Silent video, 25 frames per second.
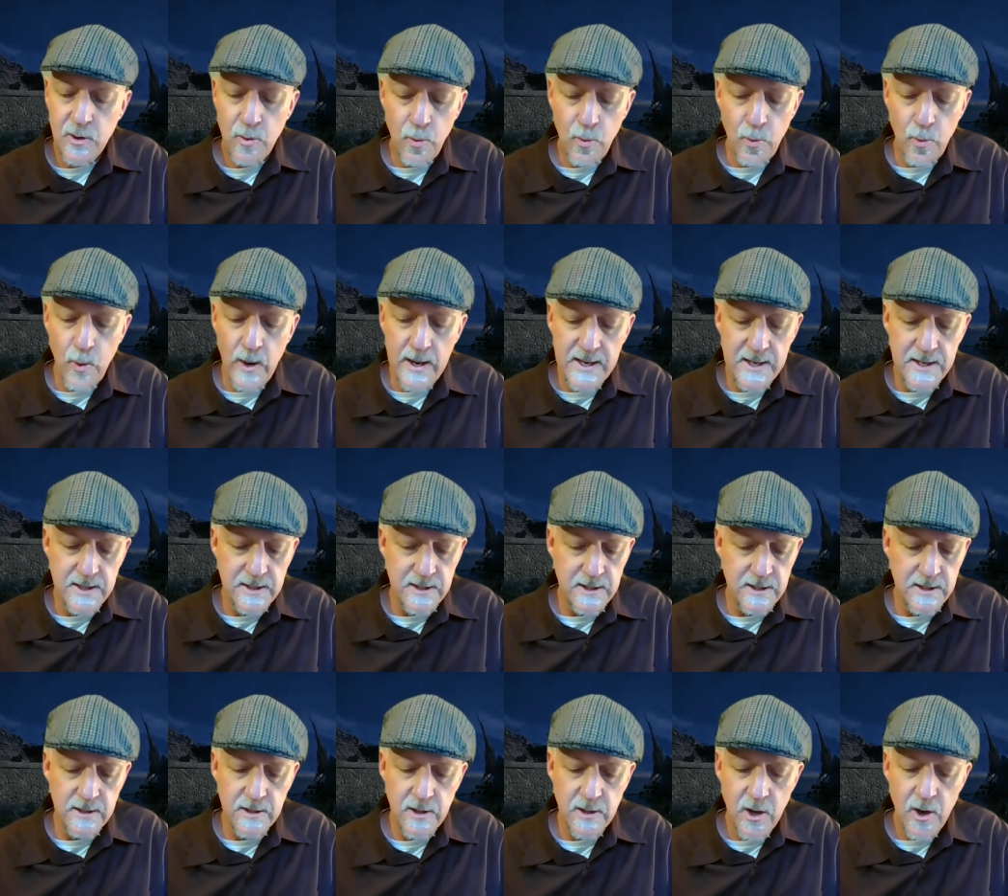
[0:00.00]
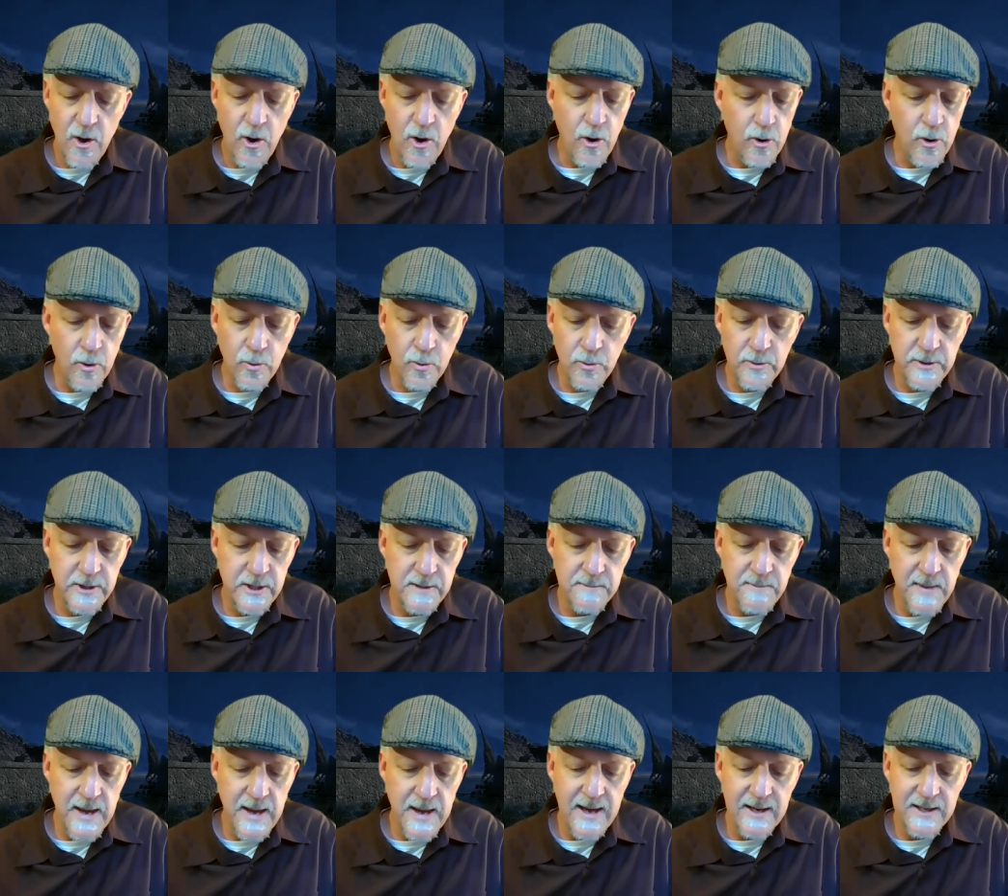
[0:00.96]
waiting,
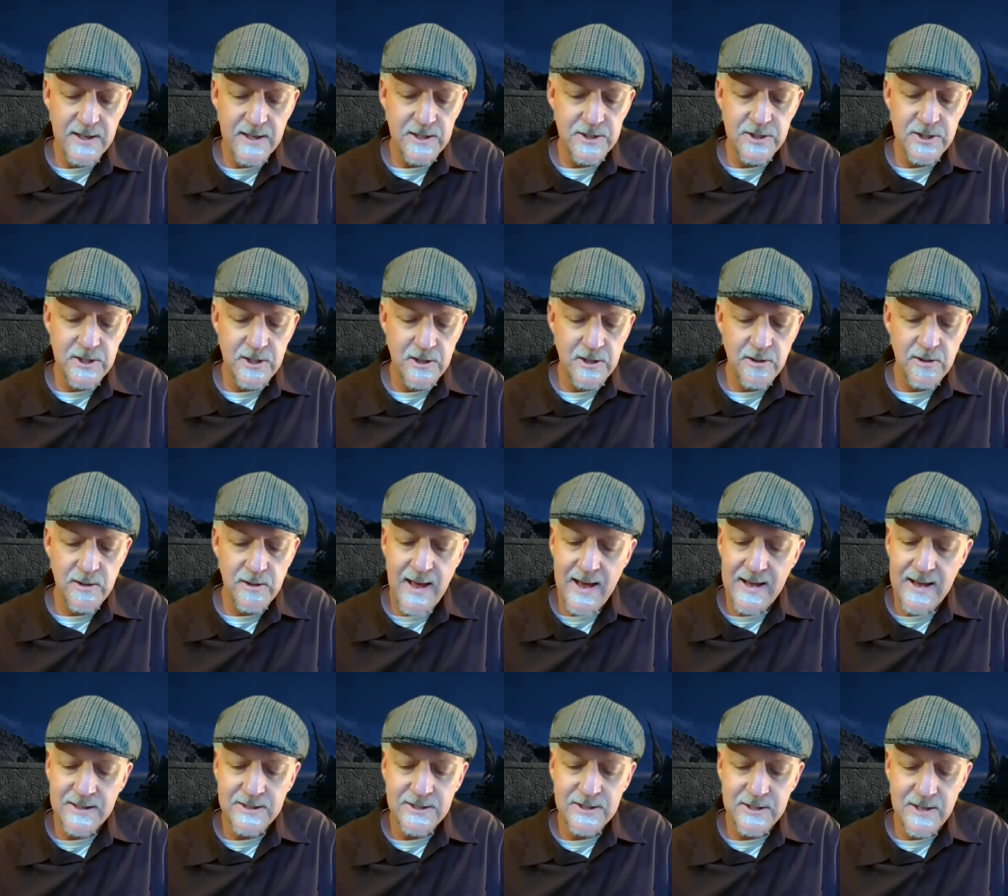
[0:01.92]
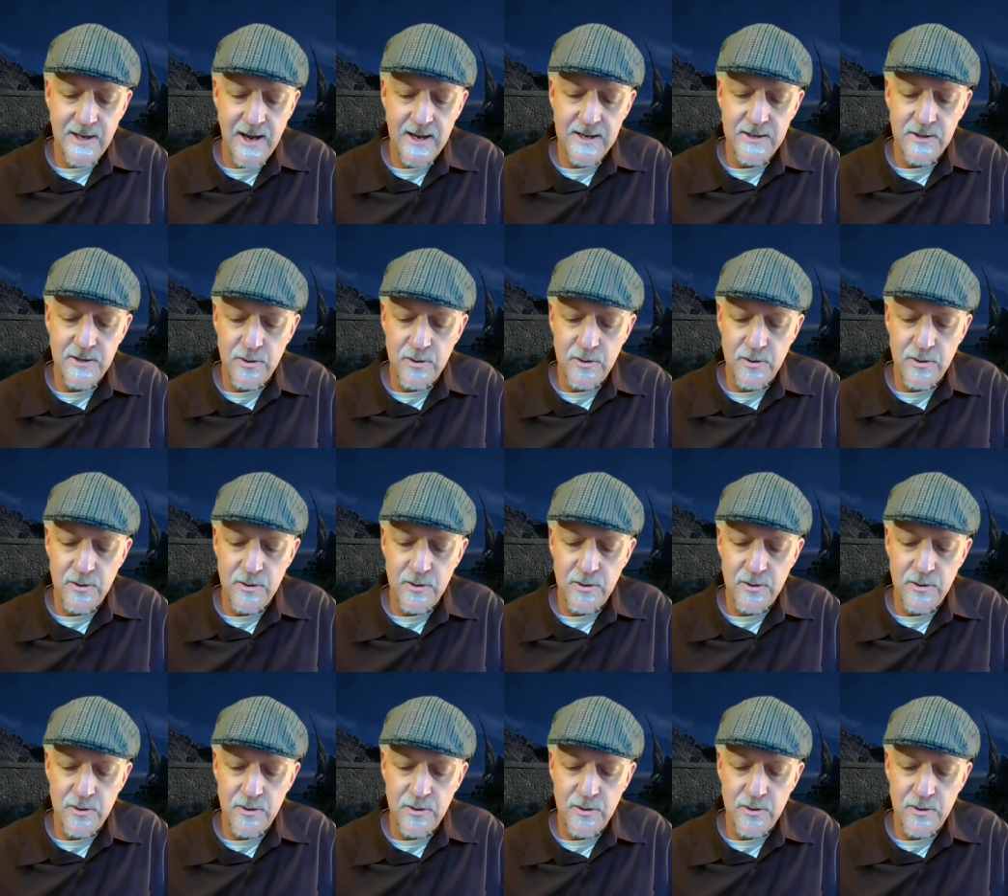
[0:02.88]
holding back until last night